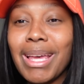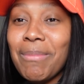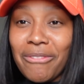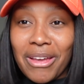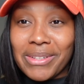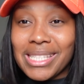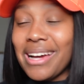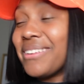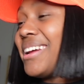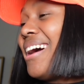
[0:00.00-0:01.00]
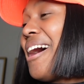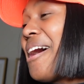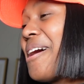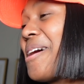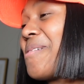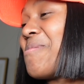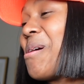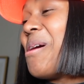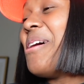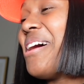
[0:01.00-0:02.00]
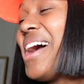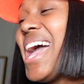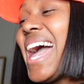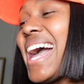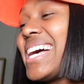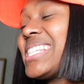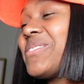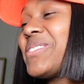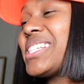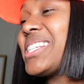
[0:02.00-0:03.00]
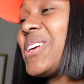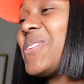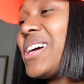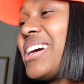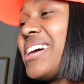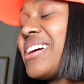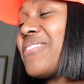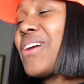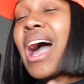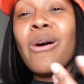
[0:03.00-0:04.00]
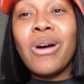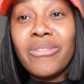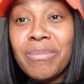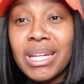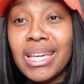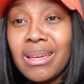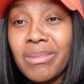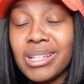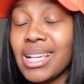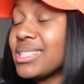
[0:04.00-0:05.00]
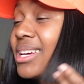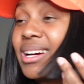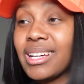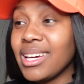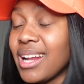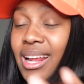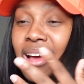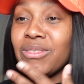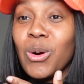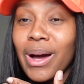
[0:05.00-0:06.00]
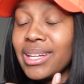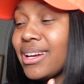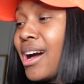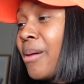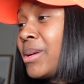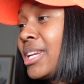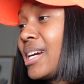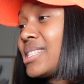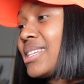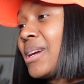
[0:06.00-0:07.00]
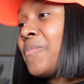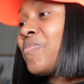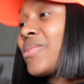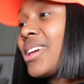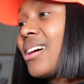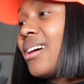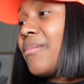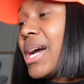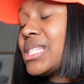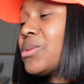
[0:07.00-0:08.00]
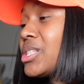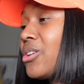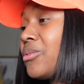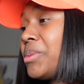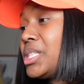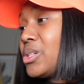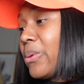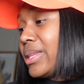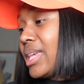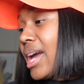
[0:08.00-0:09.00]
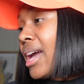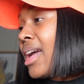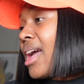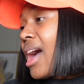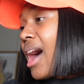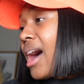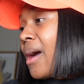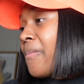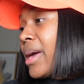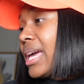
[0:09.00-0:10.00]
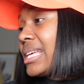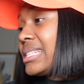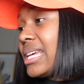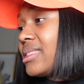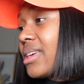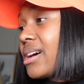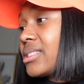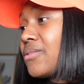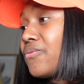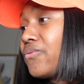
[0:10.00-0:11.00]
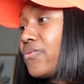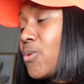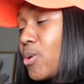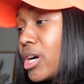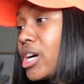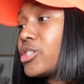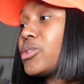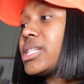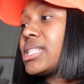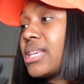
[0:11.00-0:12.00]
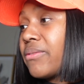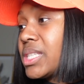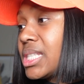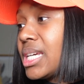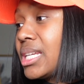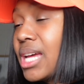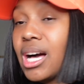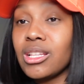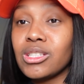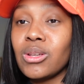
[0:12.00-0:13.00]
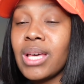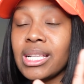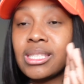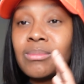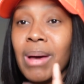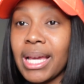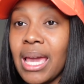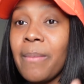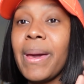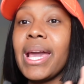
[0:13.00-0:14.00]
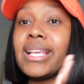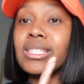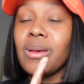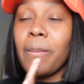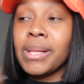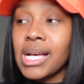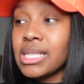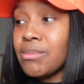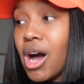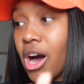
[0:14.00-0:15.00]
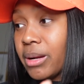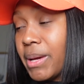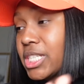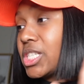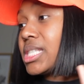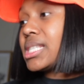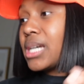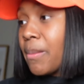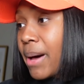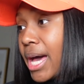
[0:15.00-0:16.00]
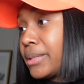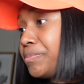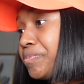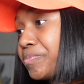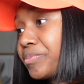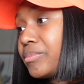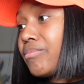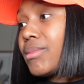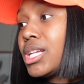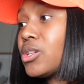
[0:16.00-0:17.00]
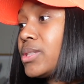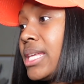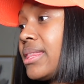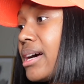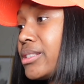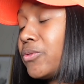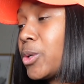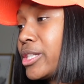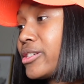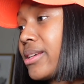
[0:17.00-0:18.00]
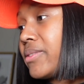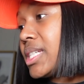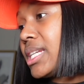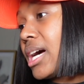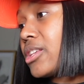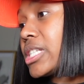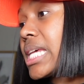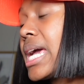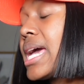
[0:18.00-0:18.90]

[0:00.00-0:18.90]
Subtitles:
my favorite sound. As a result of however many emails I sent, again, I have no idea how many I sent. As a result of me doing that, I made $10,417. So that's my campaigns plus my automations combined. So $10,417.